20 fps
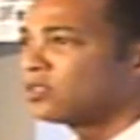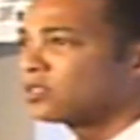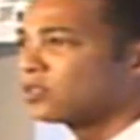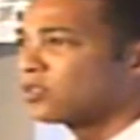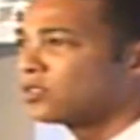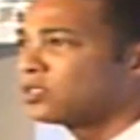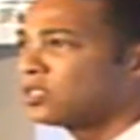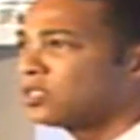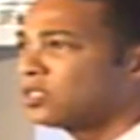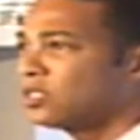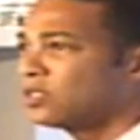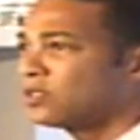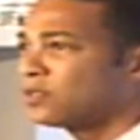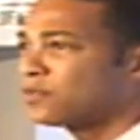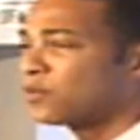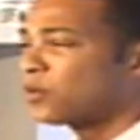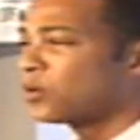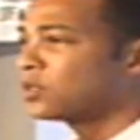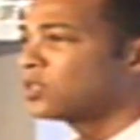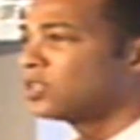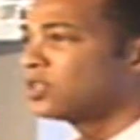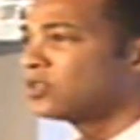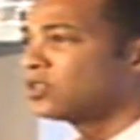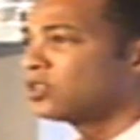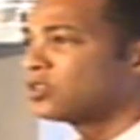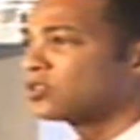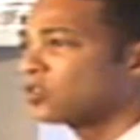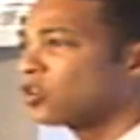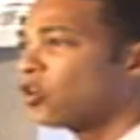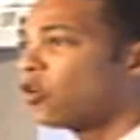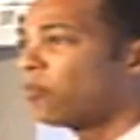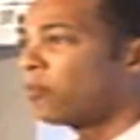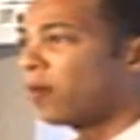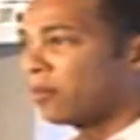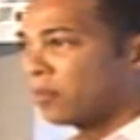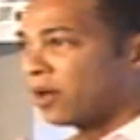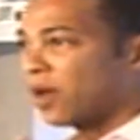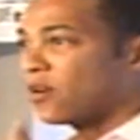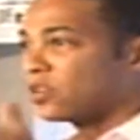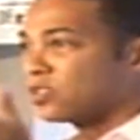13 or 14 years old,
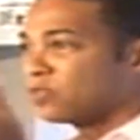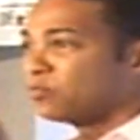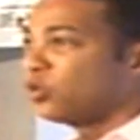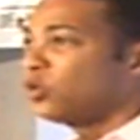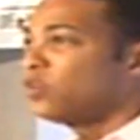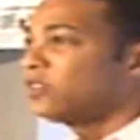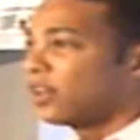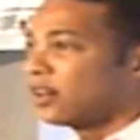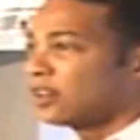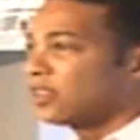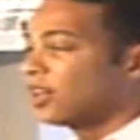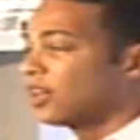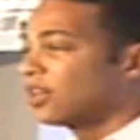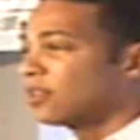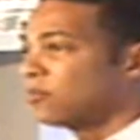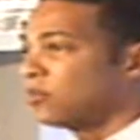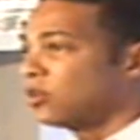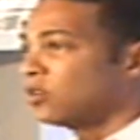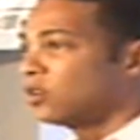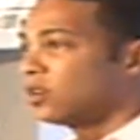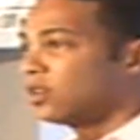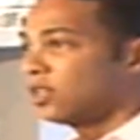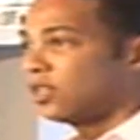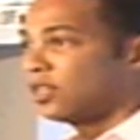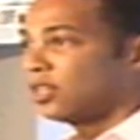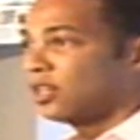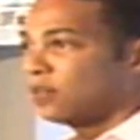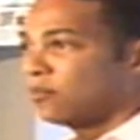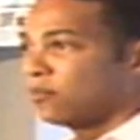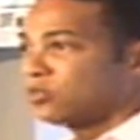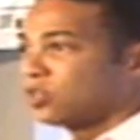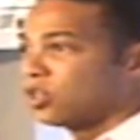my parents moved out of that community and then it